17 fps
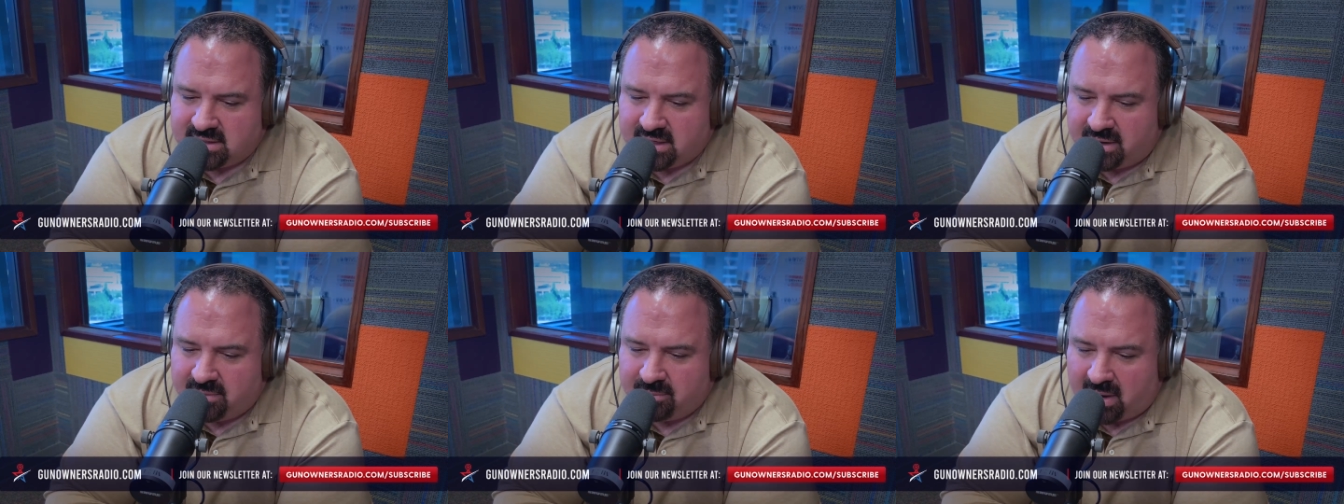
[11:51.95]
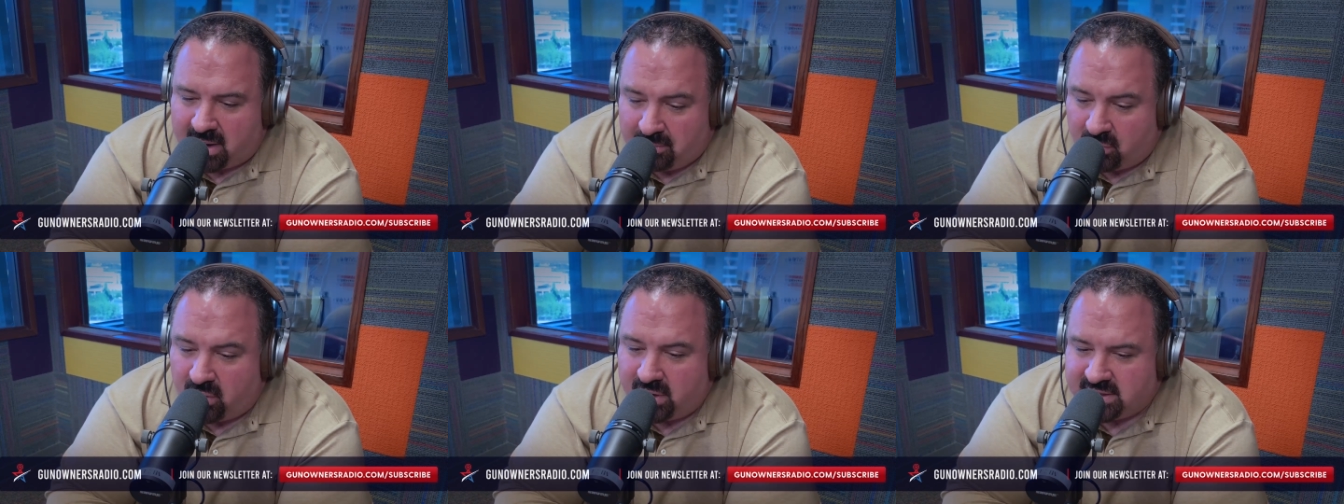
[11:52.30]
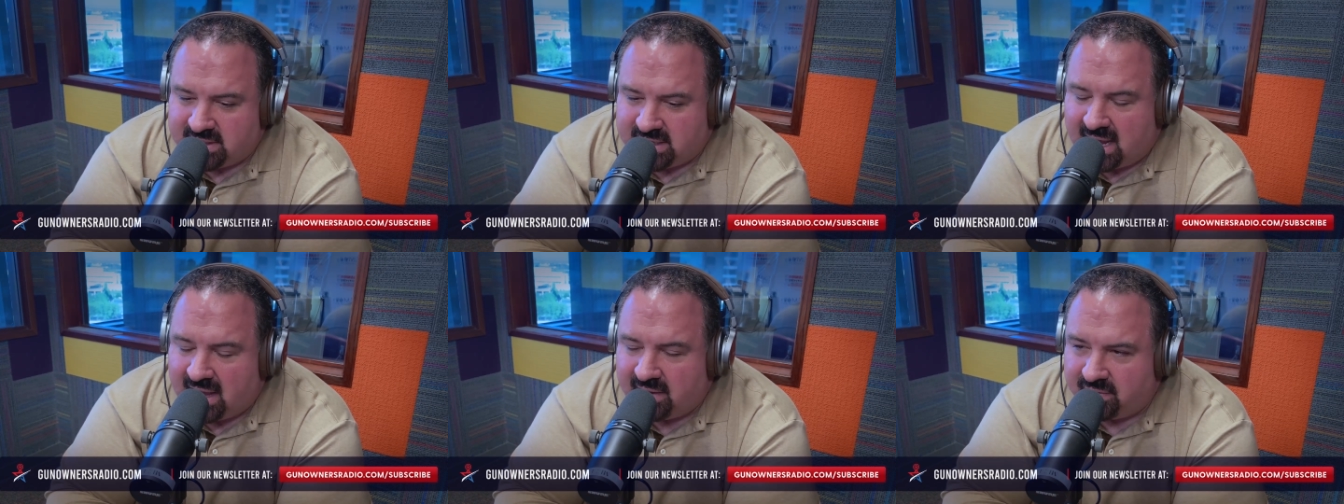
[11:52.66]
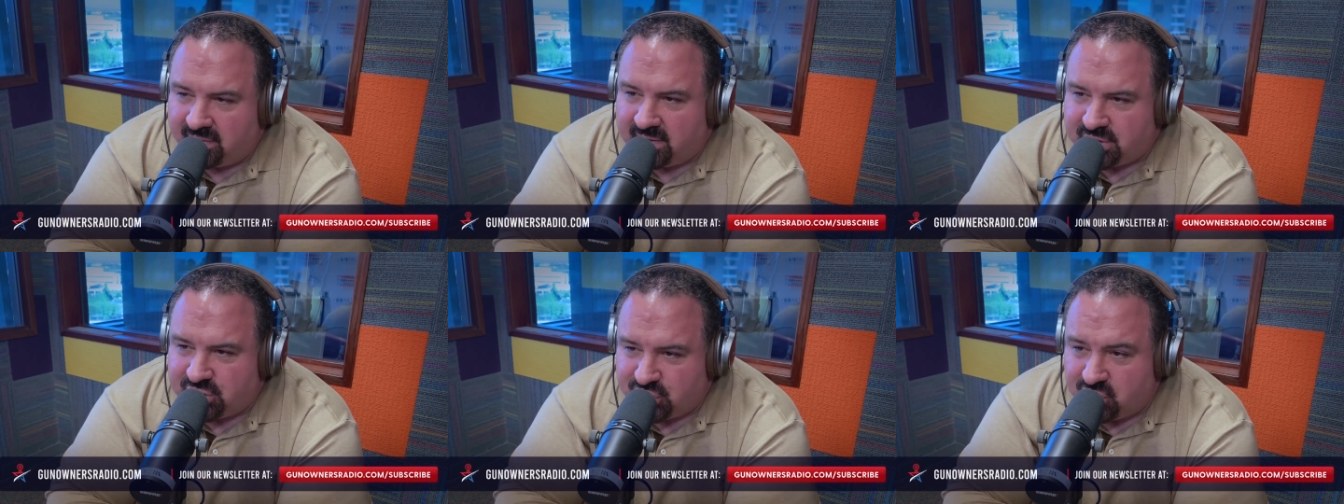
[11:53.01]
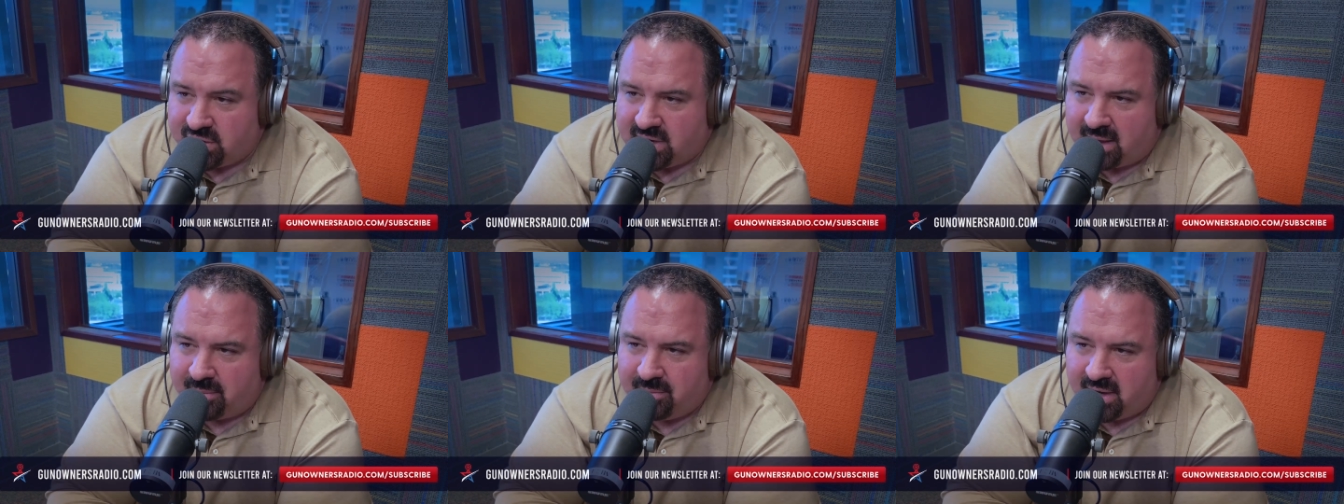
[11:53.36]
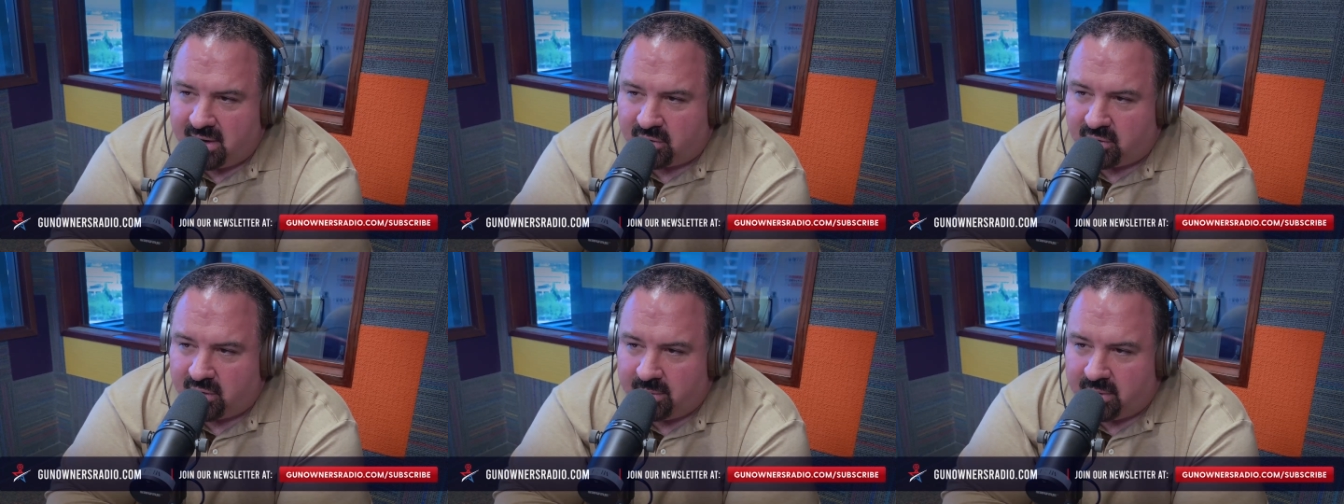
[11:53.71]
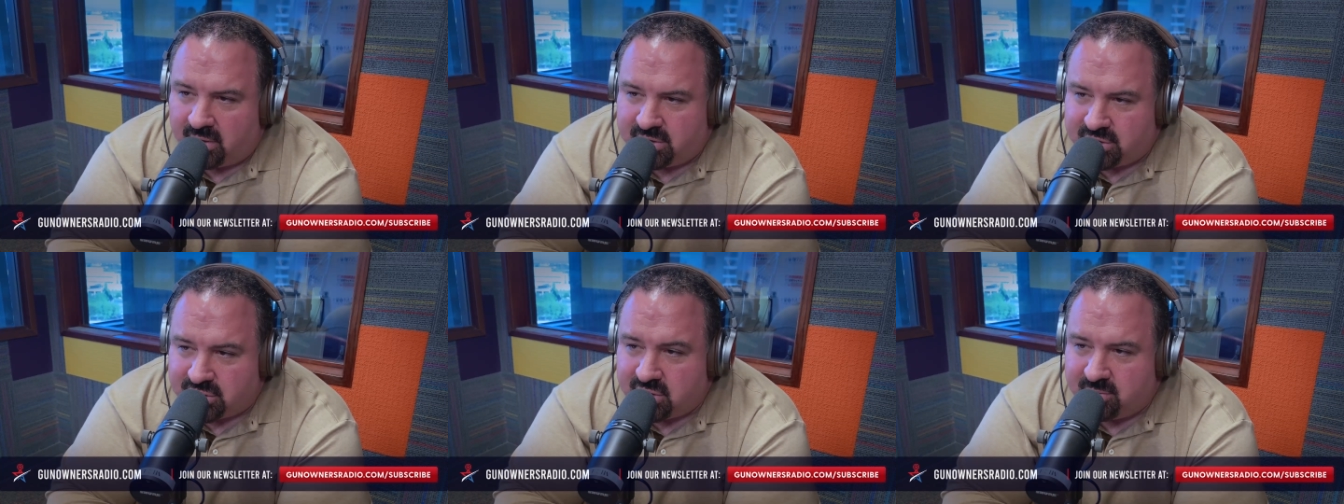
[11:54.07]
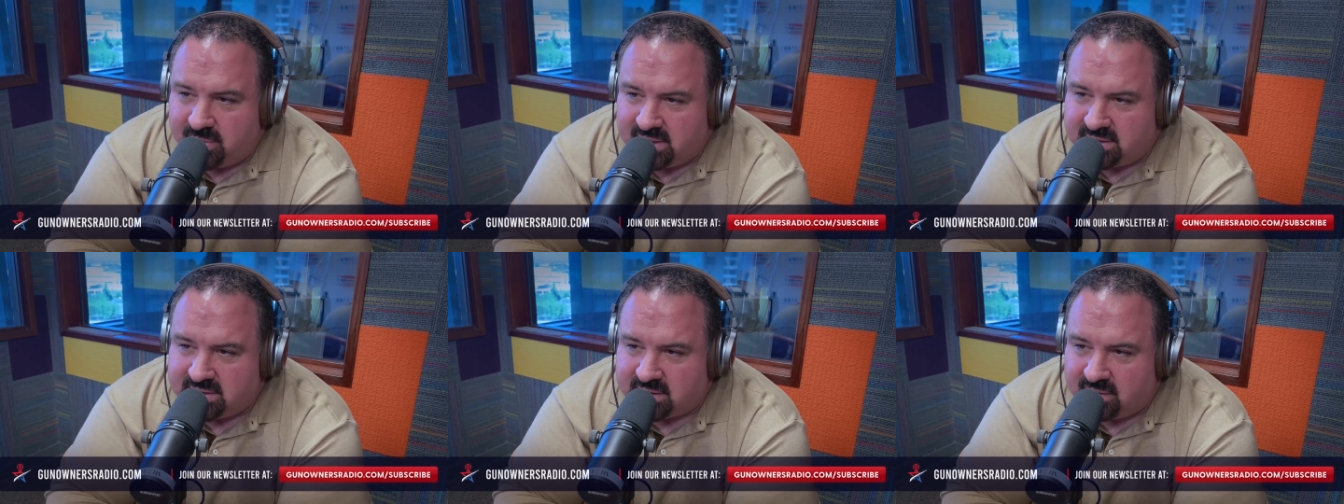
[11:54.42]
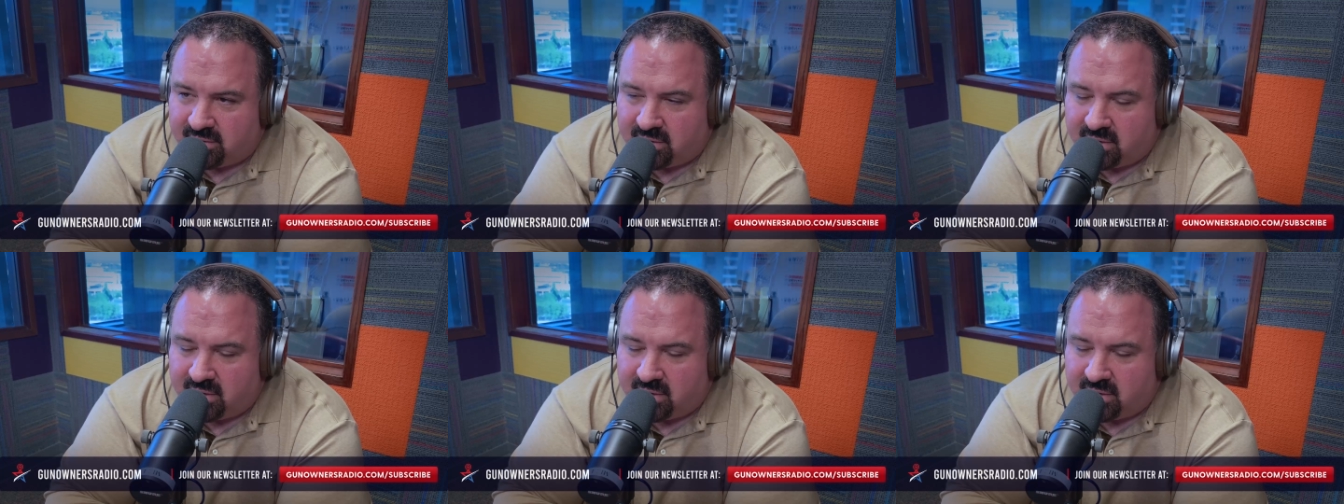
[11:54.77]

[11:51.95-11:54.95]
and by pointing out that this should not be in criminal and should be in civil.